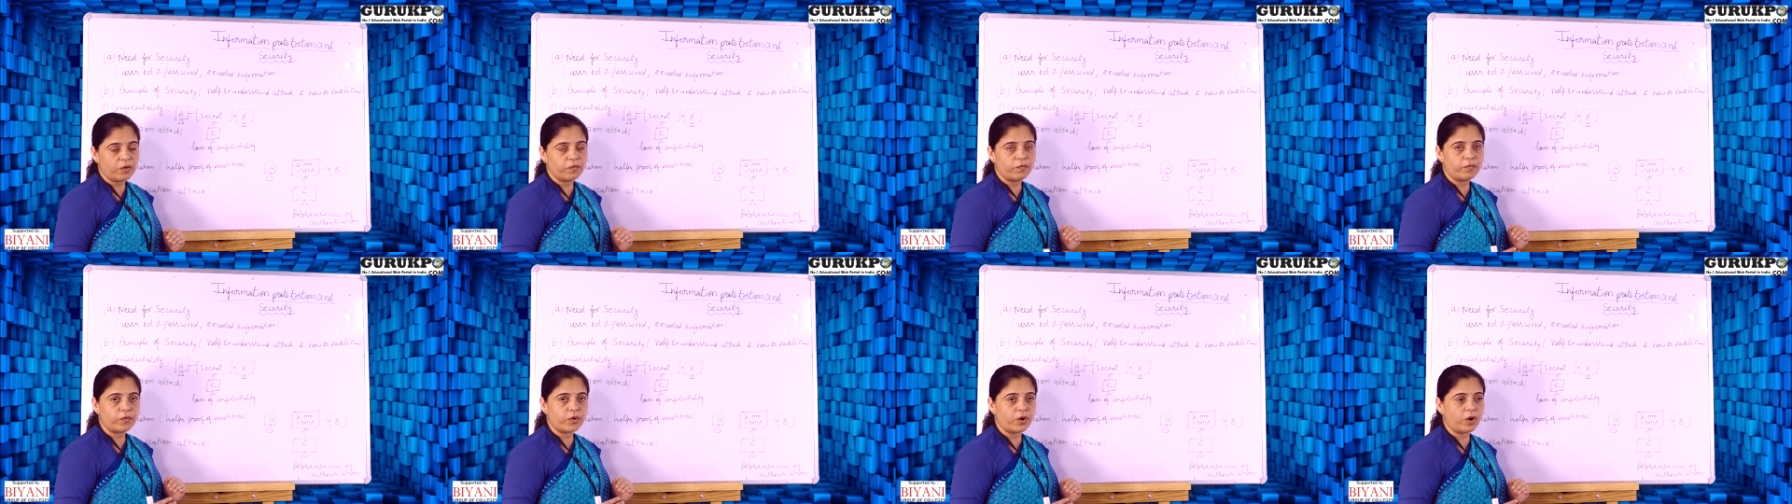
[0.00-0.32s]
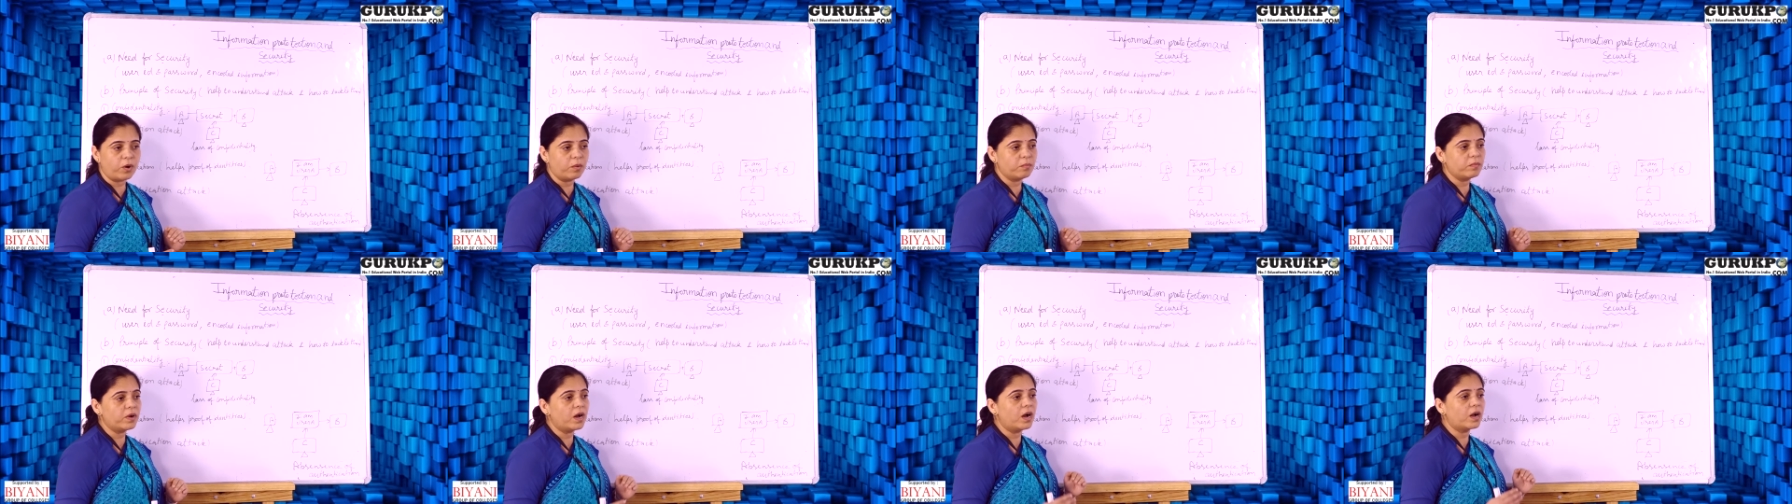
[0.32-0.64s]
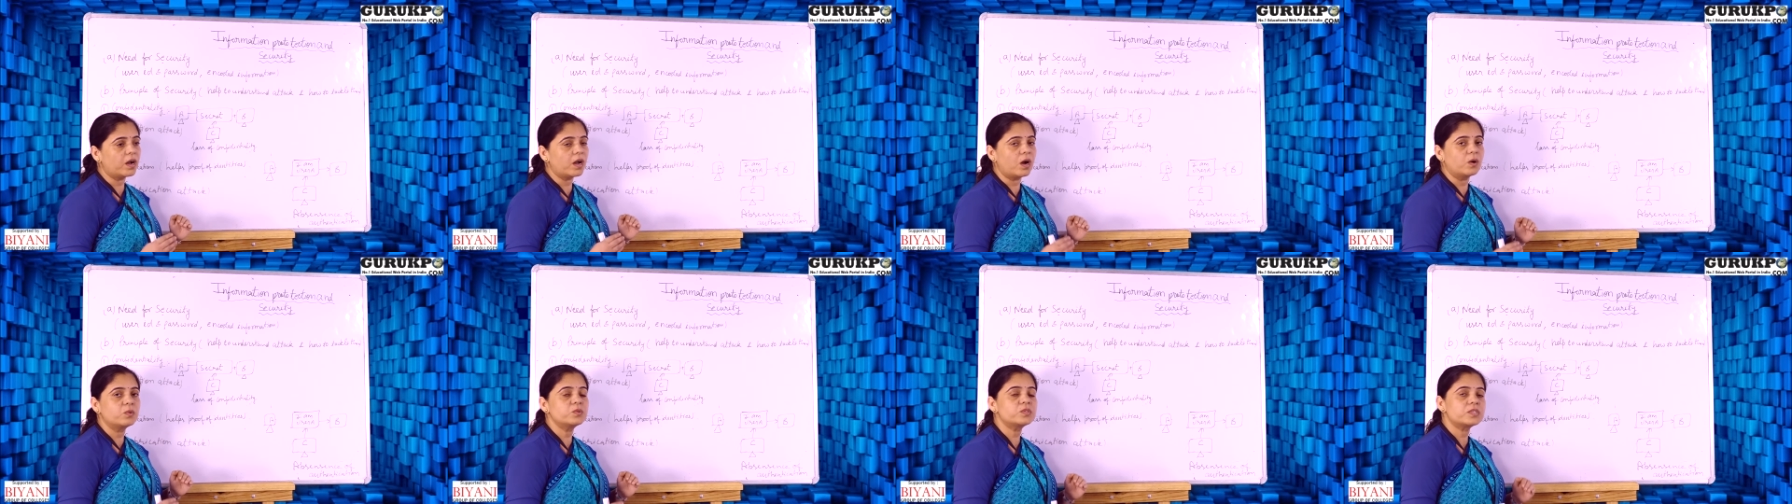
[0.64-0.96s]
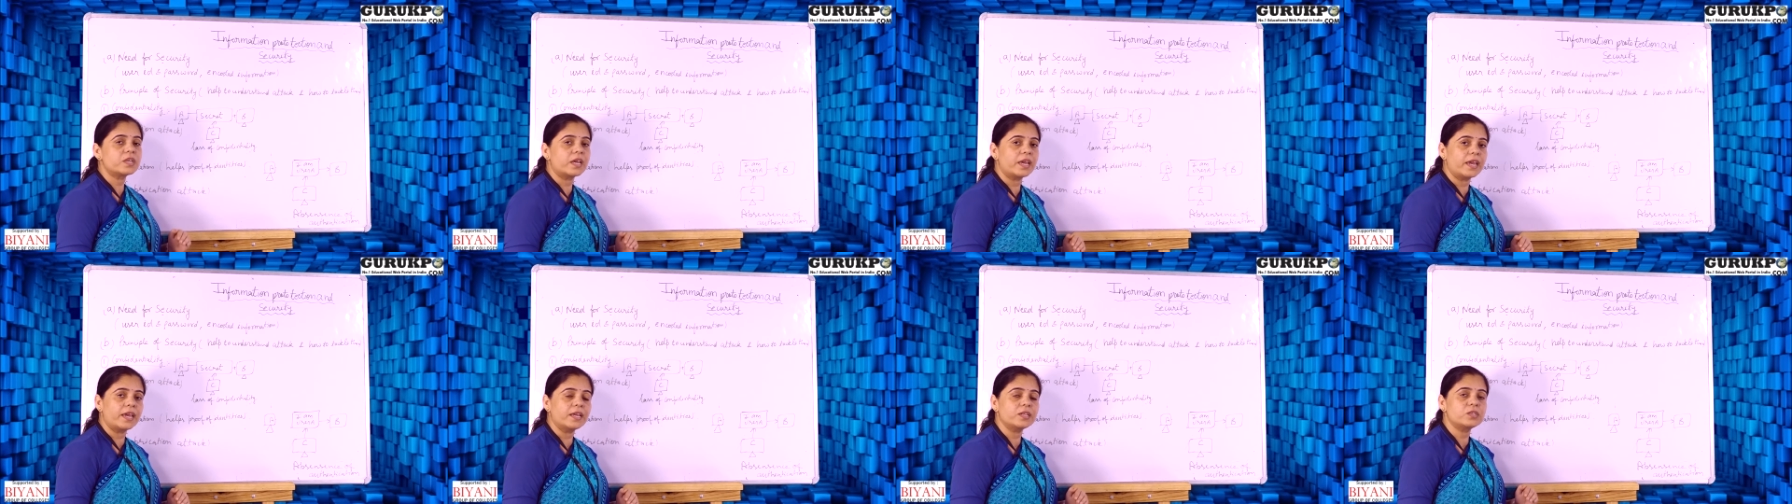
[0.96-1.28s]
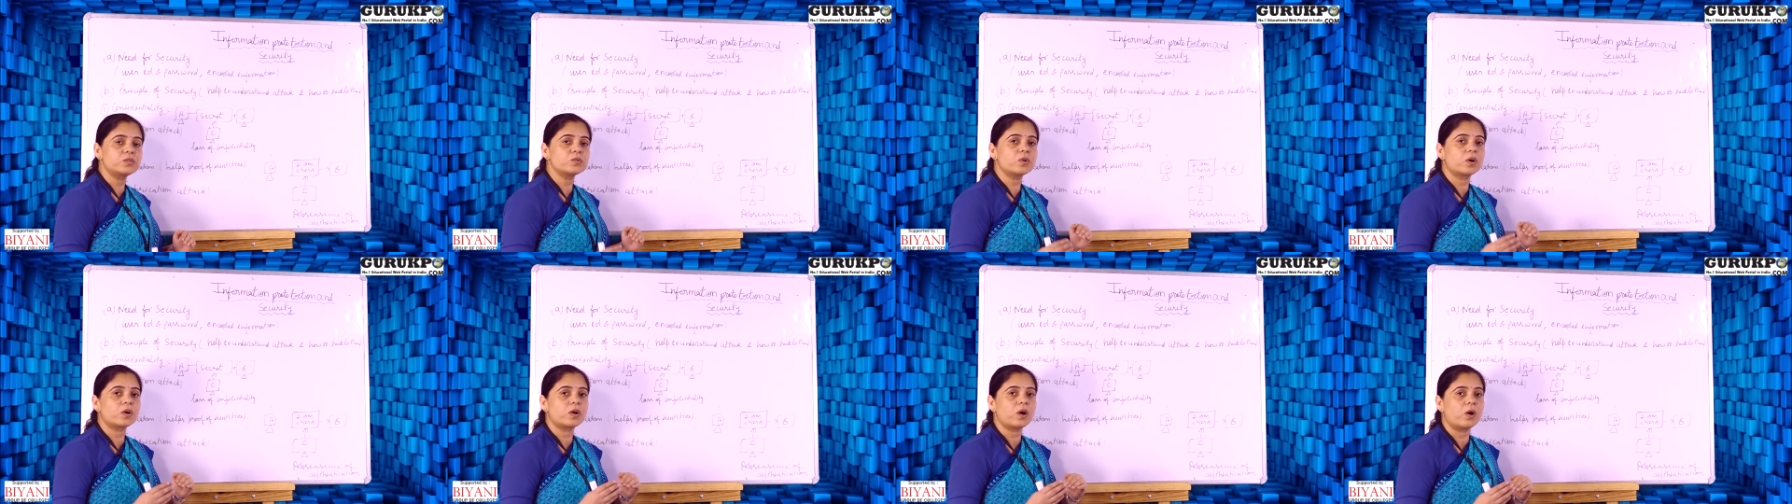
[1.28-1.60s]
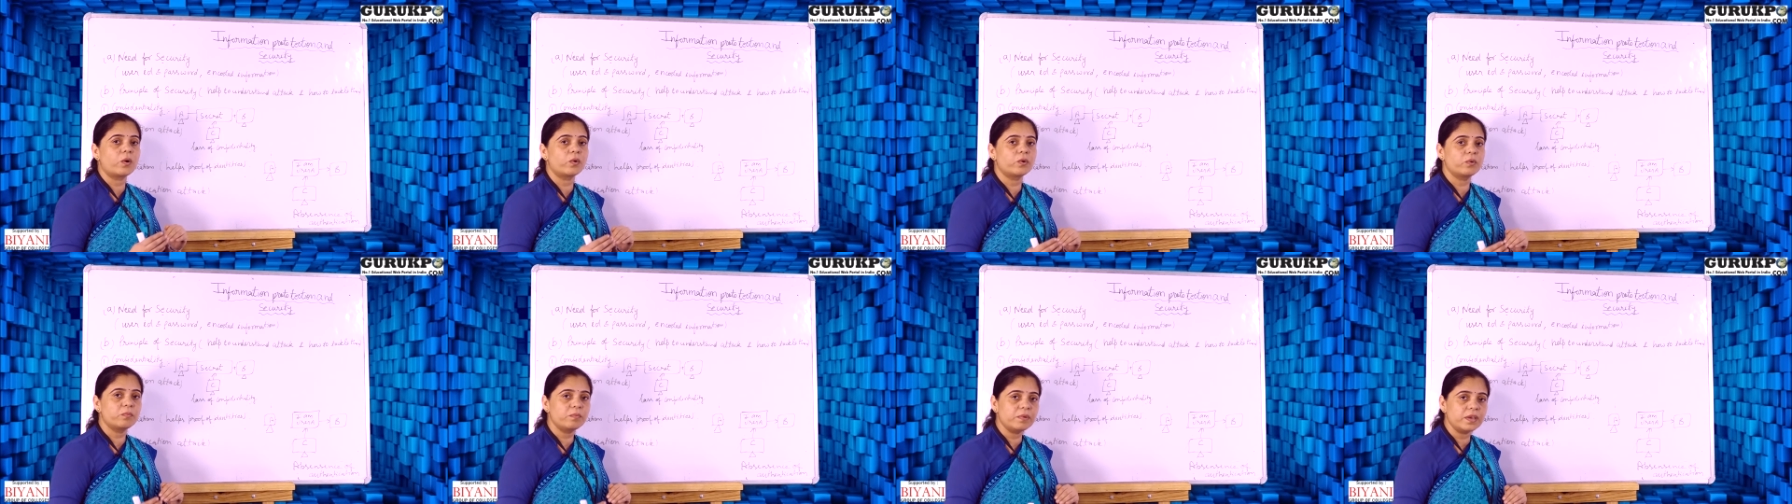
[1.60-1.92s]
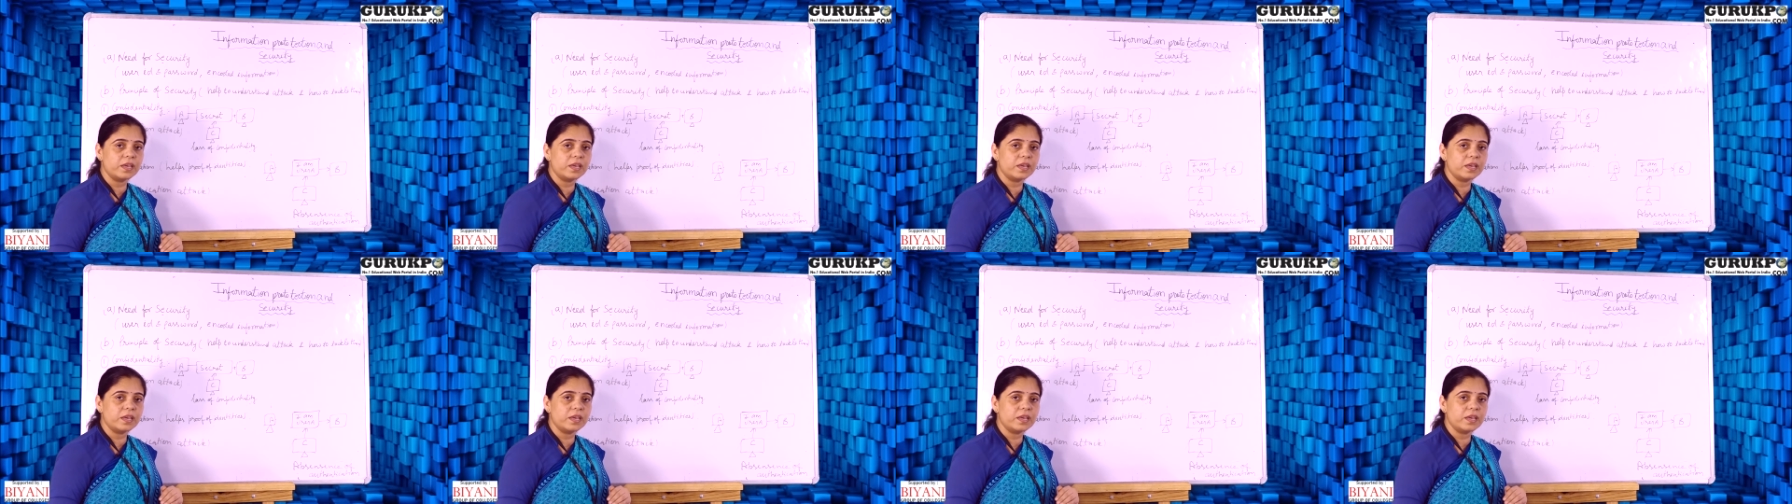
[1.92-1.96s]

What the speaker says: from account A to account